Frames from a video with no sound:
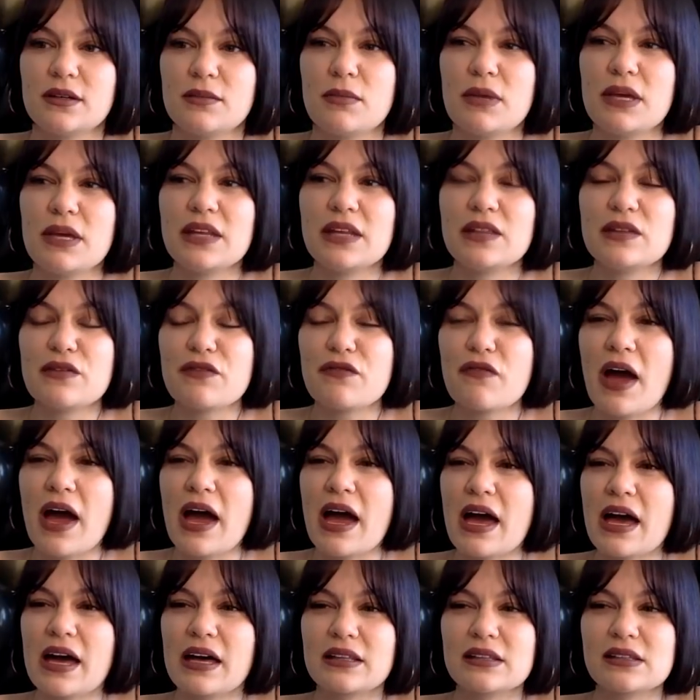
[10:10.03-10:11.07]
meeting the
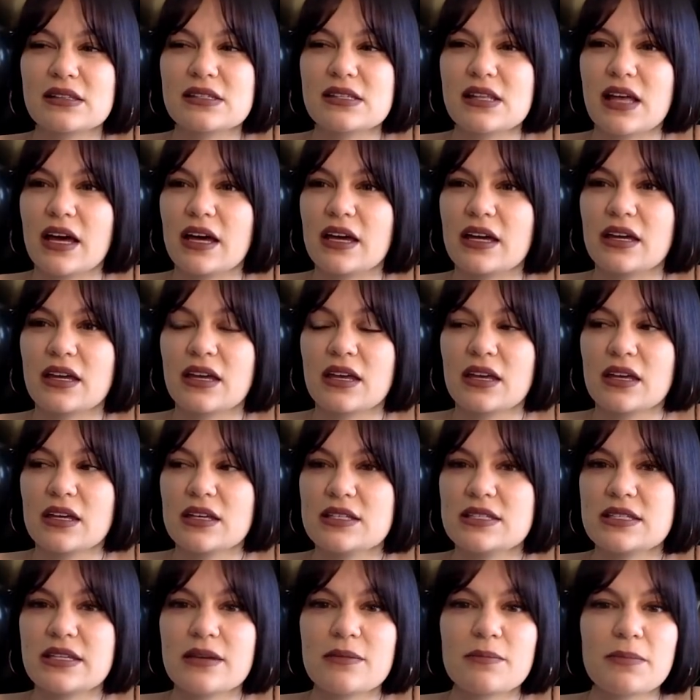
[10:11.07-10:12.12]
fans, like
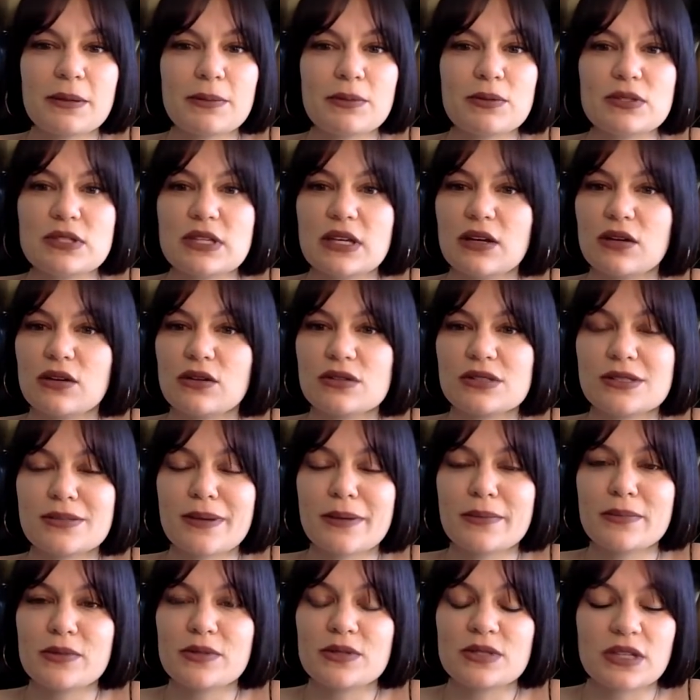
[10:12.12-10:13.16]
seeing people sing along to my
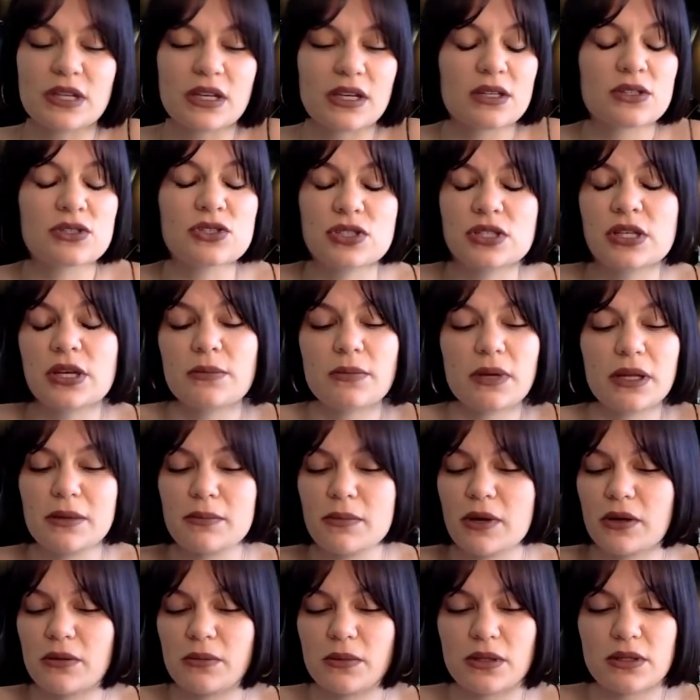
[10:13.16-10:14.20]
music. So many
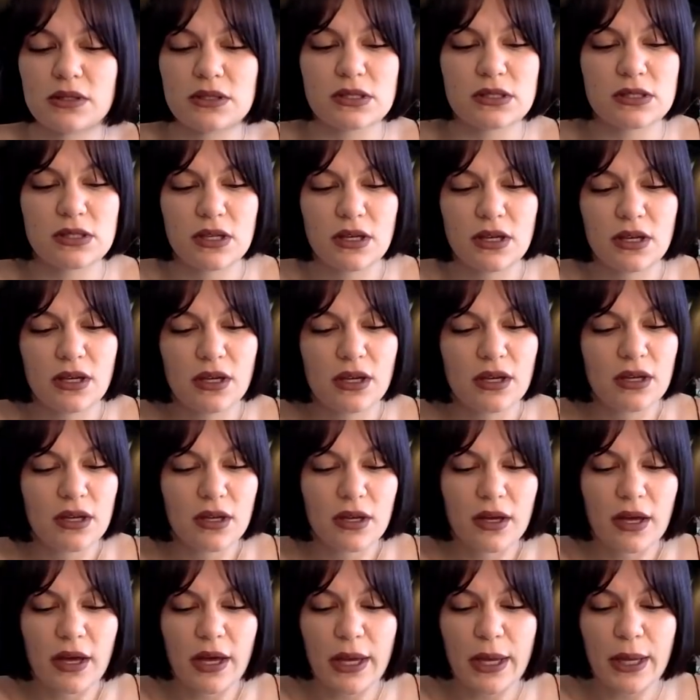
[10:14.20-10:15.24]
moments.
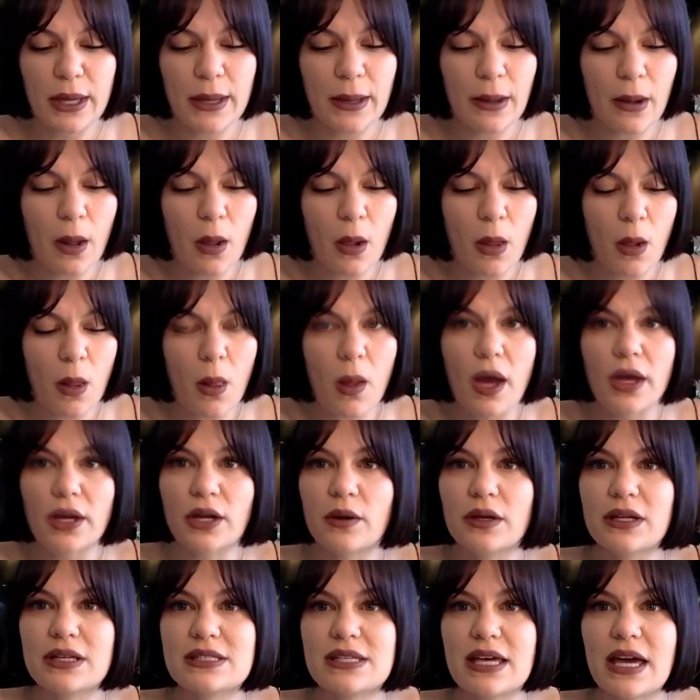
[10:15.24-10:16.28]
And
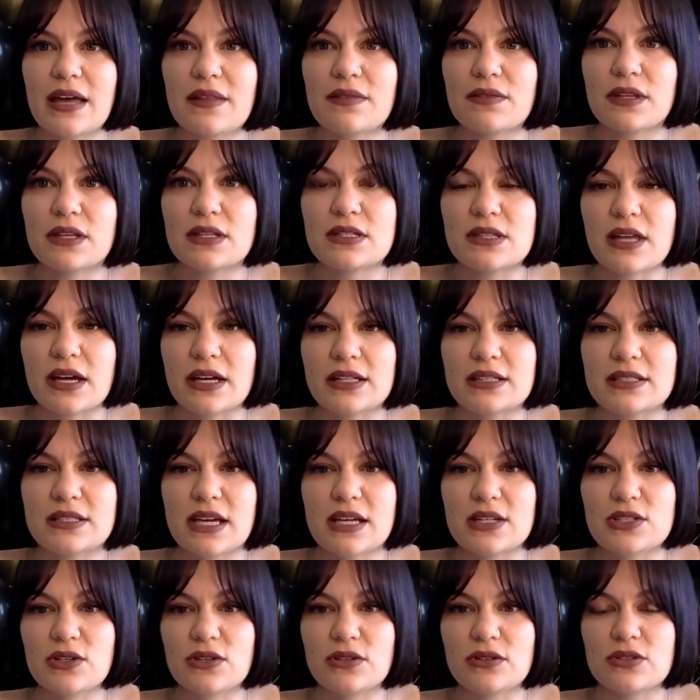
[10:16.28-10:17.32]
I need to end this like
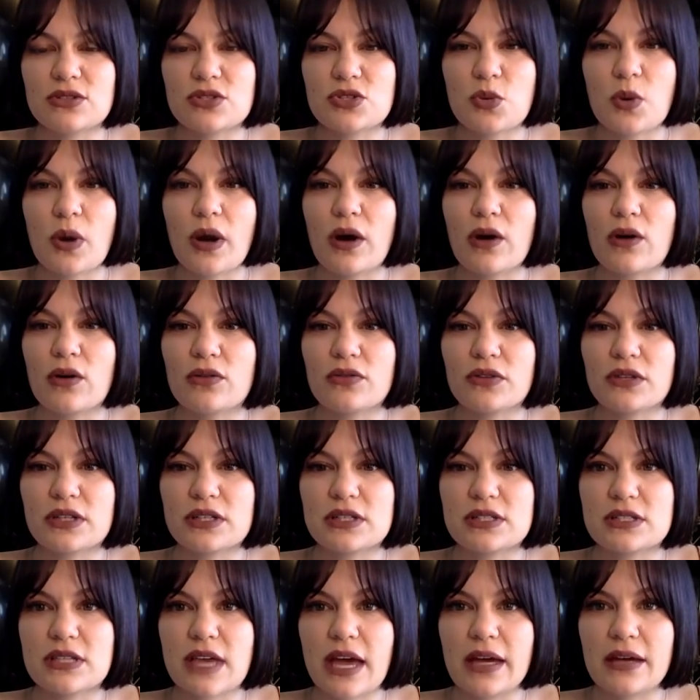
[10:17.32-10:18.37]
dead on 12, and
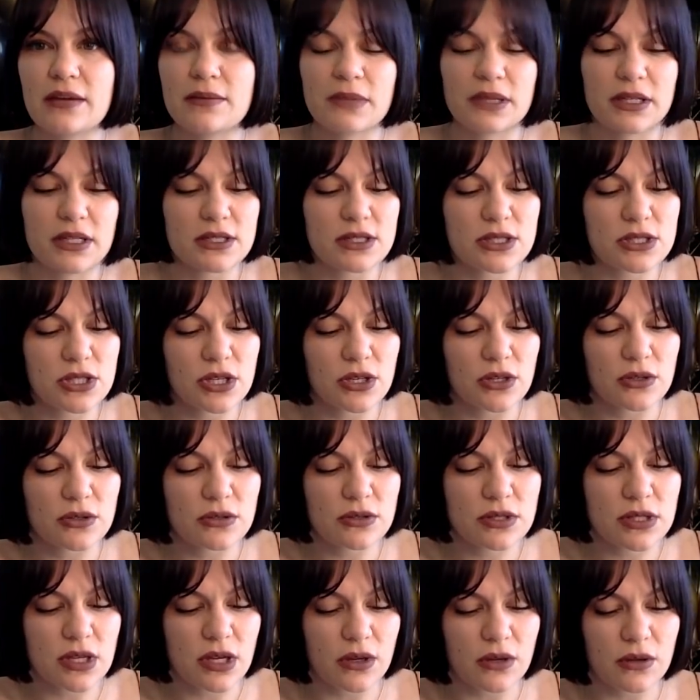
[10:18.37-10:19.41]
it's 8 minutes too.
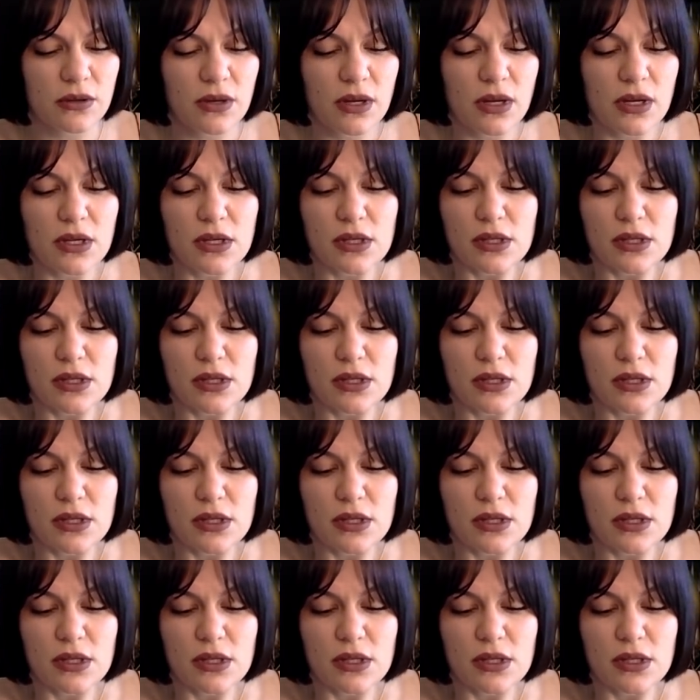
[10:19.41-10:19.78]
So,